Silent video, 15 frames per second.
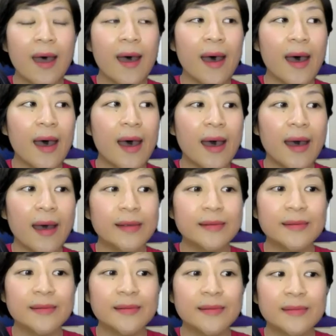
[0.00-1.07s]

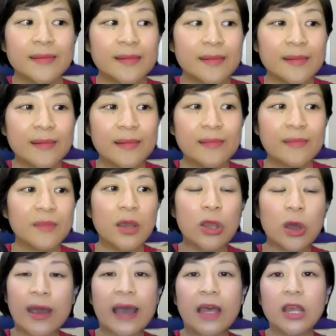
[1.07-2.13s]
And
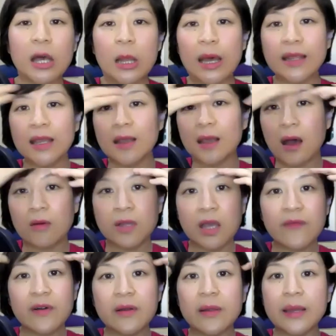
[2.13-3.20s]
I kind of let it go,
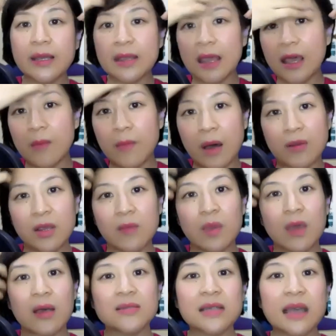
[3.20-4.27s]
never really think about it
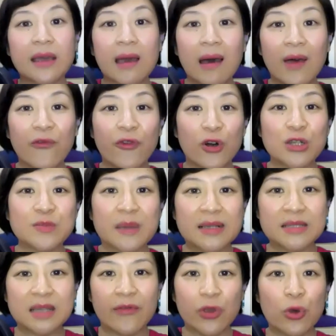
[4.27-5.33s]
because I can't force
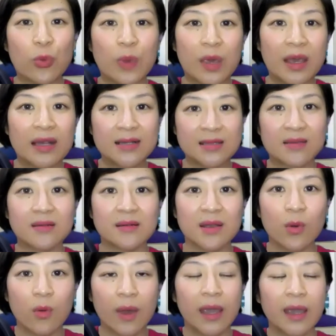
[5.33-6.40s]
myself to be a
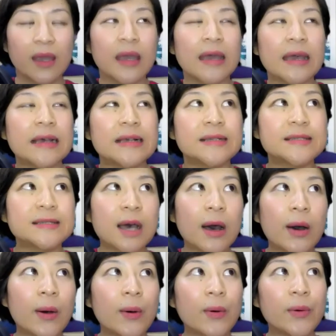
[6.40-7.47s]
certain way.
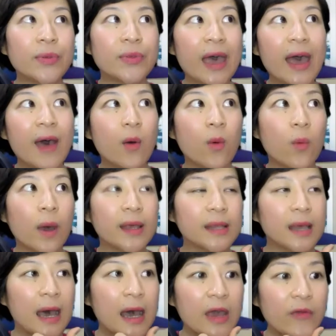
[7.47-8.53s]
So then
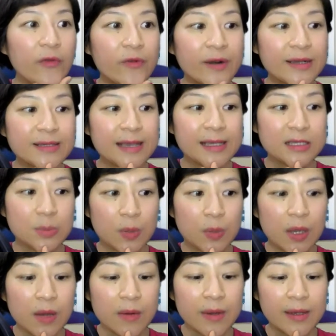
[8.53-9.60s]
when I first
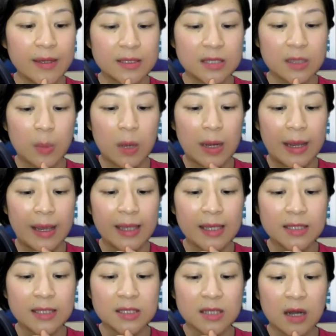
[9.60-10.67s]
experienced the
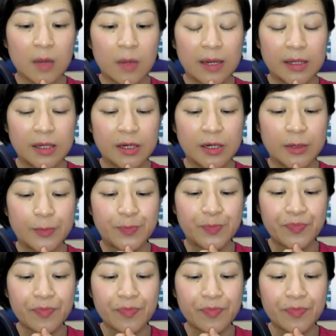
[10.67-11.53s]
Pleaidian Star Mother